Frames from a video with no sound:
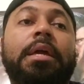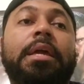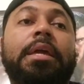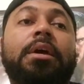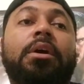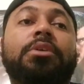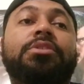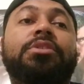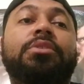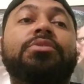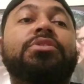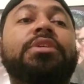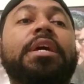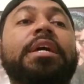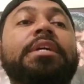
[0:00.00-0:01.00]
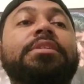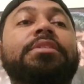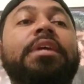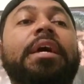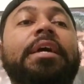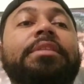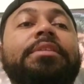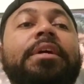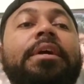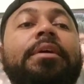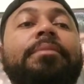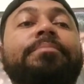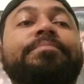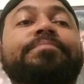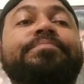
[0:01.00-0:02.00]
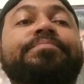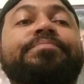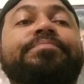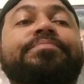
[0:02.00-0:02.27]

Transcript: He also says that um,